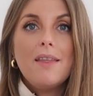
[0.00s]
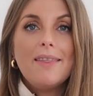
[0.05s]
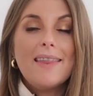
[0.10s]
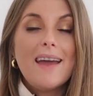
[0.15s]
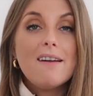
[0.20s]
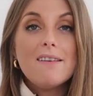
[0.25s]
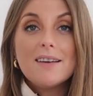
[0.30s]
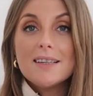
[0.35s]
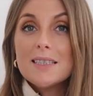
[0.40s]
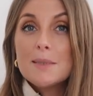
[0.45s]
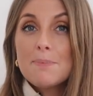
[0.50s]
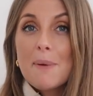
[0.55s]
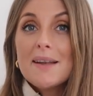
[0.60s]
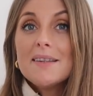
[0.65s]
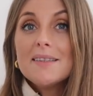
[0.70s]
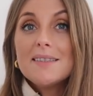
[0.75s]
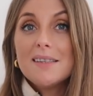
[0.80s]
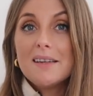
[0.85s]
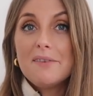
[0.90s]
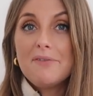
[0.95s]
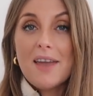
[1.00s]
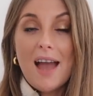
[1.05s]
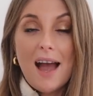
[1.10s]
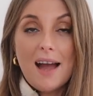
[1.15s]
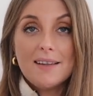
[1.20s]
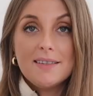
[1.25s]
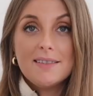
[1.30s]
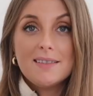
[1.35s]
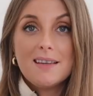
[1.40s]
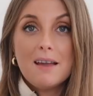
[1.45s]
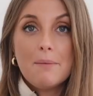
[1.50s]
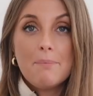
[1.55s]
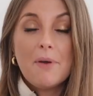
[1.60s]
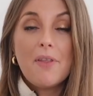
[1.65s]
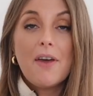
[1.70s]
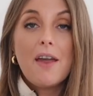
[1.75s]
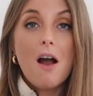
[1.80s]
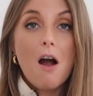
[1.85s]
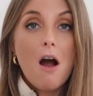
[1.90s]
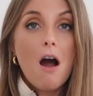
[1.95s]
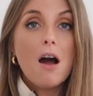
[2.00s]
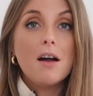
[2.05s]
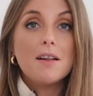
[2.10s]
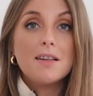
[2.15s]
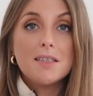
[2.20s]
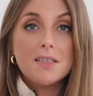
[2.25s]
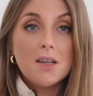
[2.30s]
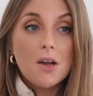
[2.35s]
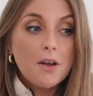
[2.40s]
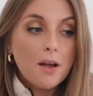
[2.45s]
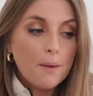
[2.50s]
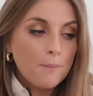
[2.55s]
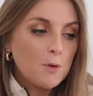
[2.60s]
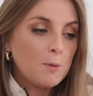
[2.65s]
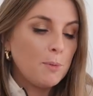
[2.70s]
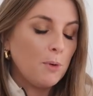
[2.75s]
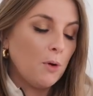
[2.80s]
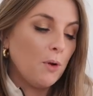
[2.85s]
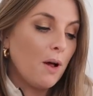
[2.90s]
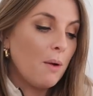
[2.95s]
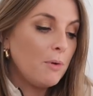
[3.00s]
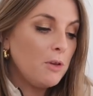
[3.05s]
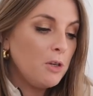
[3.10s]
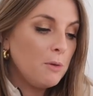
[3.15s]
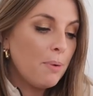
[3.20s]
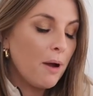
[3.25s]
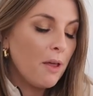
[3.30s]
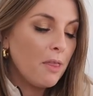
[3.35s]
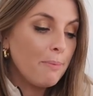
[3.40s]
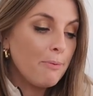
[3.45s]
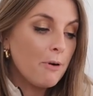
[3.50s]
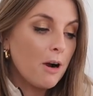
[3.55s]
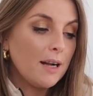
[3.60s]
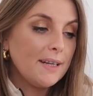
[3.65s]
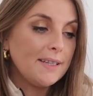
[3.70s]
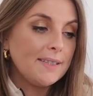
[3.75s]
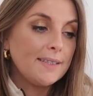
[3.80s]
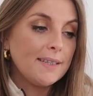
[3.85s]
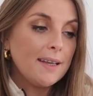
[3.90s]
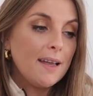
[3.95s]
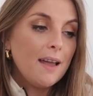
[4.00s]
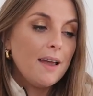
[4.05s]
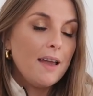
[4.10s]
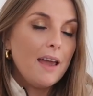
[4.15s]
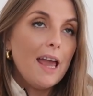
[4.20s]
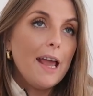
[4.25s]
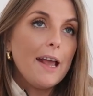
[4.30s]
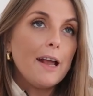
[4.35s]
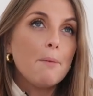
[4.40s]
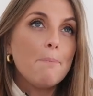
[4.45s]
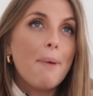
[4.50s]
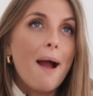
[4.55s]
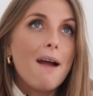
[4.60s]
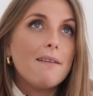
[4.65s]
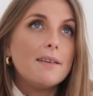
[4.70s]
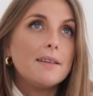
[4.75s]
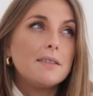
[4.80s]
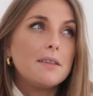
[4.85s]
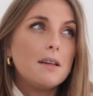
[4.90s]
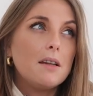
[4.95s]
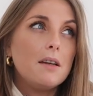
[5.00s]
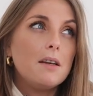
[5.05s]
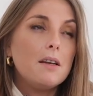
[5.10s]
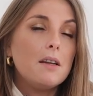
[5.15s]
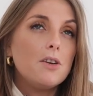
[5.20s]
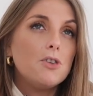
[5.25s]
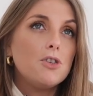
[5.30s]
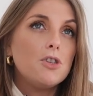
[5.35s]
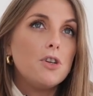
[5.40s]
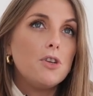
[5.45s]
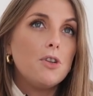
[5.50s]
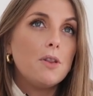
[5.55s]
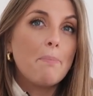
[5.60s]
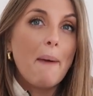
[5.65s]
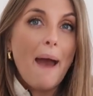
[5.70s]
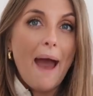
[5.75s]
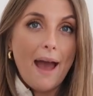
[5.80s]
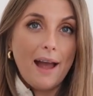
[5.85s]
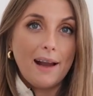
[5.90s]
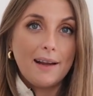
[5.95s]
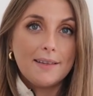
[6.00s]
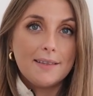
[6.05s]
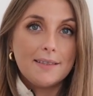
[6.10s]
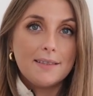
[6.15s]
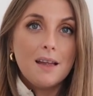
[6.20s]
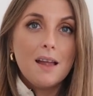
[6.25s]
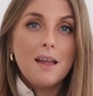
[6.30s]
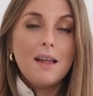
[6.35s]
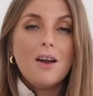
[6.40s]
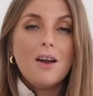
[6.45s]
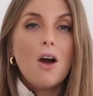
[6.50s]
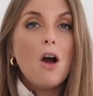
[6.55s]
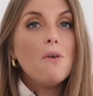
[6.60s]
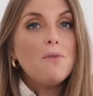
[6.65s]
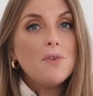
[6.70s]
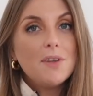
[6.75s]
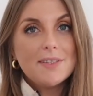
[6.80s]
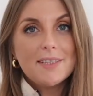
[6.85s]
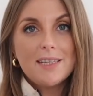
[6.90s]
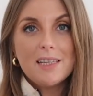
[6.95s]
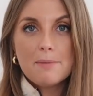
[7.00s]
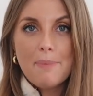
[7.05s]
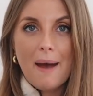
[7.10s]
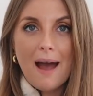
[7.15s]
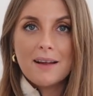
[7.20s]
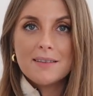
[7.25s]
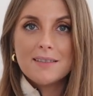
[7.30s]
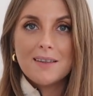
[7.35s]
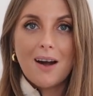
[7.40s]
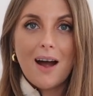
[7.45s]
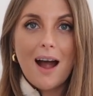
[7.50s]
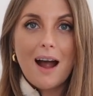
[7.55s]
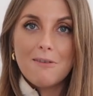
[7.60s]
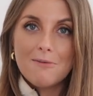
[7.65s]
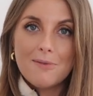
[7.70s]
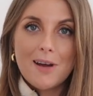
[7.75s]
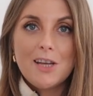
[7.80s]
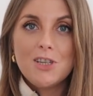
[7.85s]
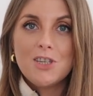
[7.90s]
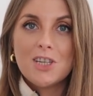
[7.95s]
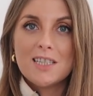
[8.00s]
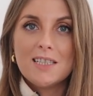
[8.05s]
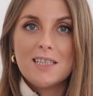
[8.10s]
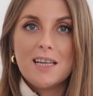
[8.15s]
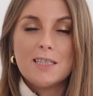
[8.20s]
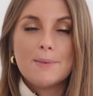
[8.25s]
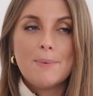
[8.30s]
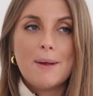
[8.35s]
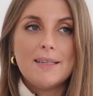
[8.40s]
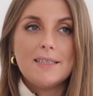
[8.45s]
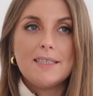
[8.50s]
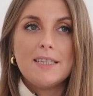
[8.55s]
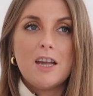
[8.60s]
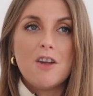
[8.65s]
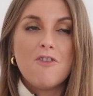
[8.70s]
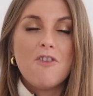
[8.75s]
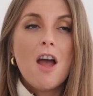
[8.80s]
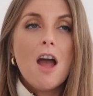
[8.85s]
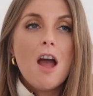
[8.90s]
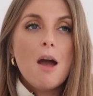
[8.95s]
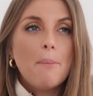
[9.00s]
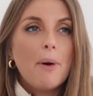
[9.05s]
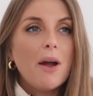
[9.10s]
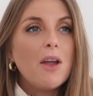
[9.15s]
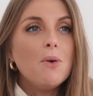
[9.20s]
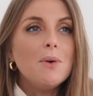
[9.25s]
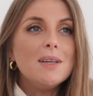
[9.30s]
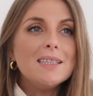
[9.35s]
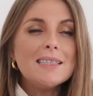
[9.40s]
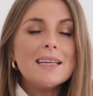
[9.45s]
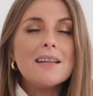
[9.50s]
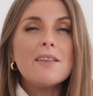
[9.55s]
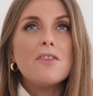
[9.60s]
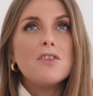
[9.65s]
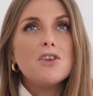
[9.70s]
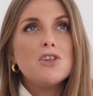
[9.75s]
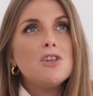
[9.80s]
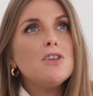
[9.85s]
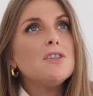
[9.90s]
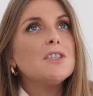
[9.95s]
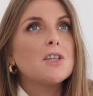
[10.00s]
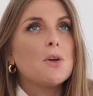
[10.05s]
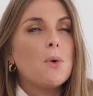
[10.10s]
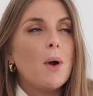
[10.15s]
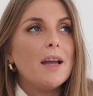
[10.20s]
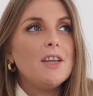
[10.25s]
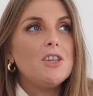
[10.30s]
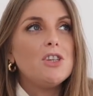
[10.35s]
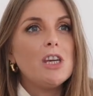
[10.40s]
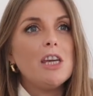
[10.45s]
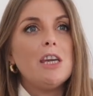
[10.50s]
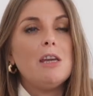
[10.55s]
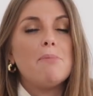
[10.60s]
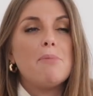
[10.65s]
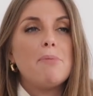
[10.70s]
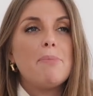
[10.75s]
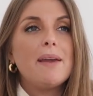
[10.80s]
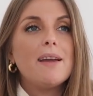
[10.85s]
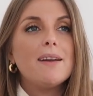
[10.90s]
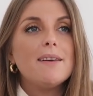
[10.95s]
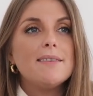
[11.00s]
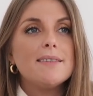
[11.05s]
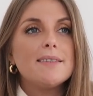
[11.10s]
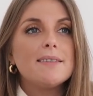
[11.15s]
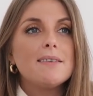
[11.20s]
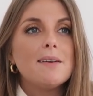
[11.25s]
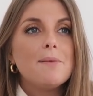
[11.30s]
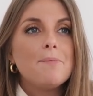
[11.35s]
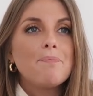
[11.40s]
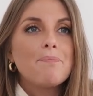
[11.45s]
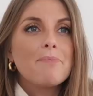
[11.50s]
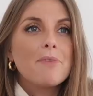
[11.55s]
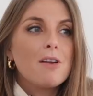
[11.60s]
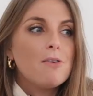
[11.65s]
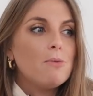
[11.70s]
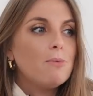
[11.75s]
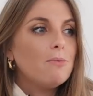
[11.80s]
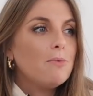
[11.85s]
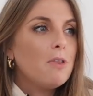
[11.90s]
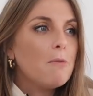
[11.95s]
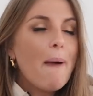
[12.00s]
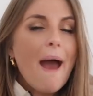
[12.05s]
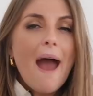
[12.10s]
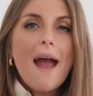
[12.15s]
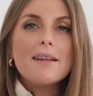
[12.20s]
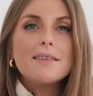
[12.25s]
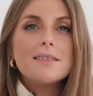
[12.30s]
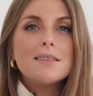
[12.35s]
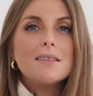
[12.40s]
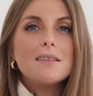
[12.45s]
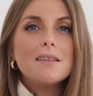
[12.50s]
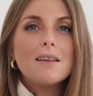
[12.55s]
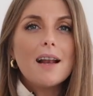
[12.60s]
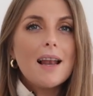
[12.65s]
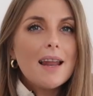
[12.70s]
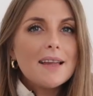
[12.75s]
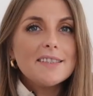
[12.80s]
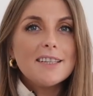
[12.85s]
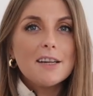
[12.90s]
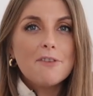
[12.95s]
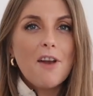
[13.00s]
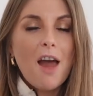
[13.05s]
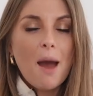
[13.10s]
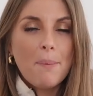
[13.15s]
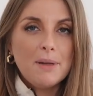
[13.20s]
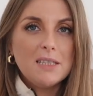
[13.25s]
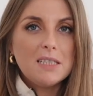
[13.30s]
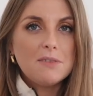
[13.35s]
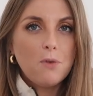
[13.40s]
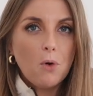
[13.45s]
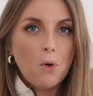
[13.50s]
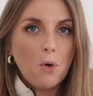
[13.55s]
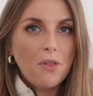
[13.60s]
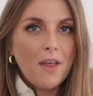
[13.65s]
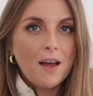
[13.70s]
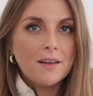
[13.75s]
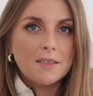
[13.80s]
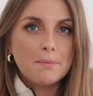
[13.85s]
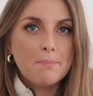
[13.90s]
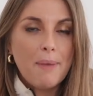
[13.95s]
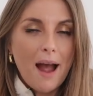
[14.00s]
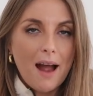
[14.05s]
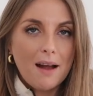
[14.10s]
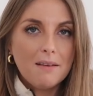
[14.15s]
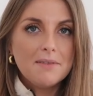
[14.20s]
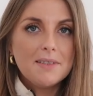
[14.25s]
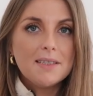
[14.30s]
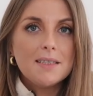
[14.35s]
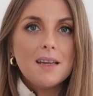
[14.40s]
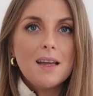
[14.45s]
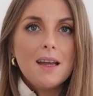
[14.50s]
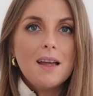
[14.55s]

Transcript: They're expensive, yes, but they are so comfortable, and when you put the price in comparison to the bags, obviously the bags are outrageously expensive, but I always think that the shoes are quite cheap because the bags, the classic flap is four thousand pounds,